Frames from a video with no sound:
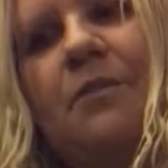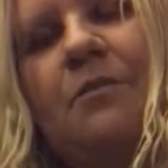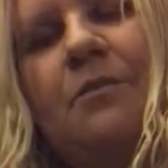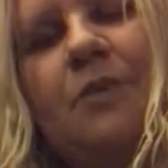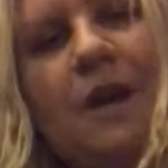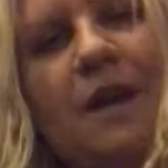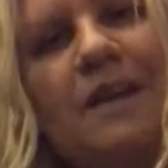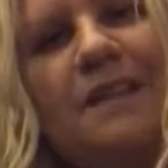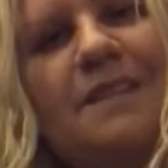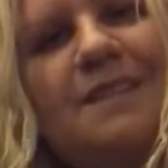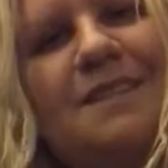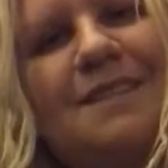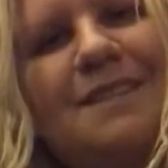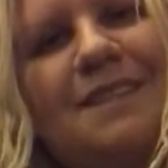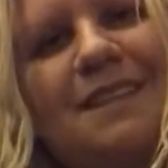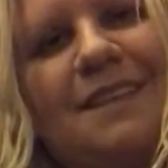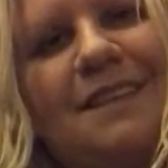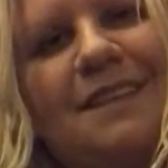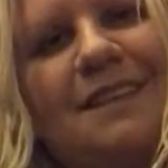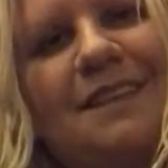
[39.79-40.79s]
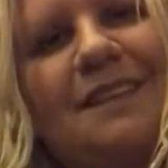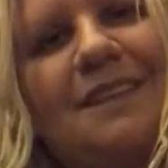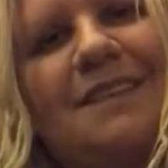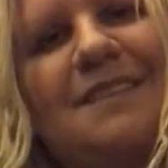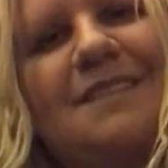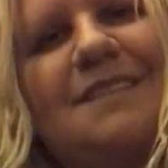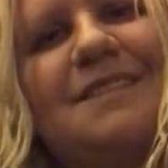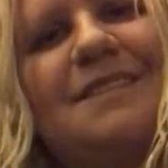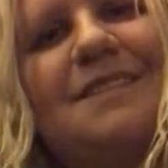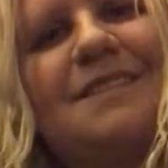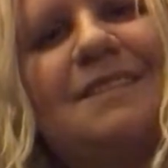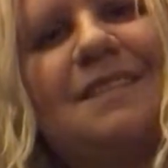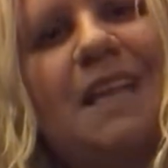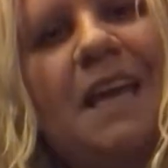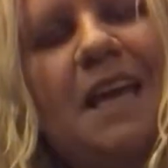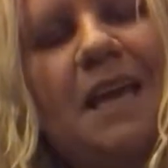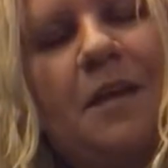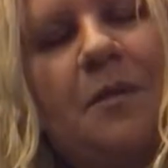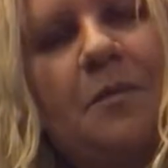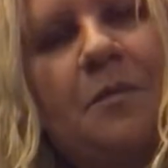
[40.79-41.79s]
pregnancy is the
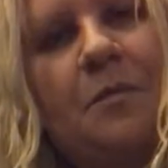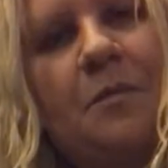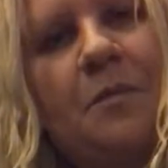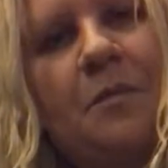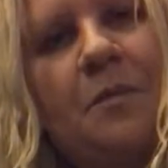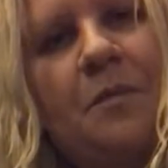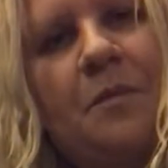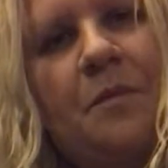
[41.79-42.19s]
same.